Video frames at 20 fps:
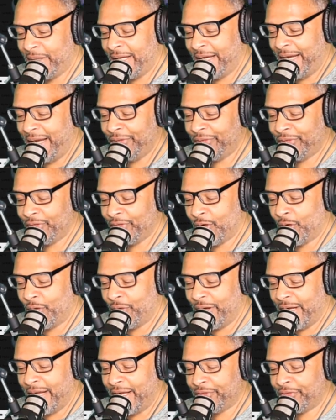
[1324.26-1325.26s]
S
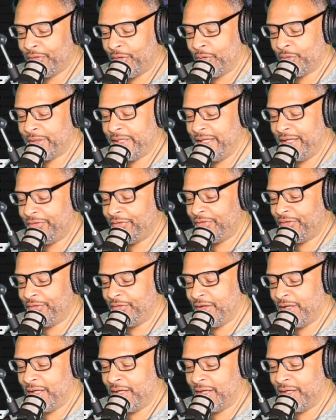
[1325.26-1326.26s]
O S O. Kisses,
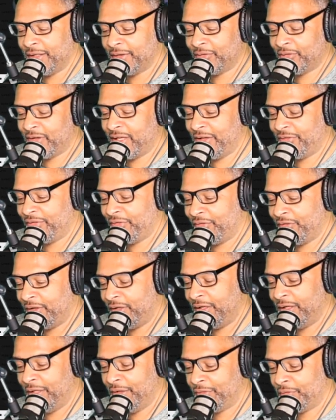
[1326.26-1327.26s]
hugs, kisses and
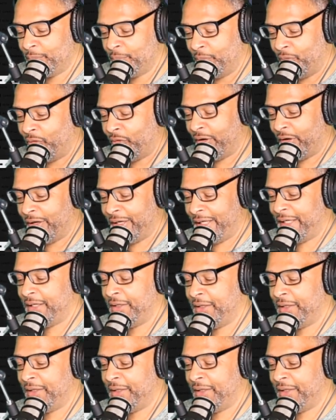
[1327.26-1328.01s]
hugs. Morning.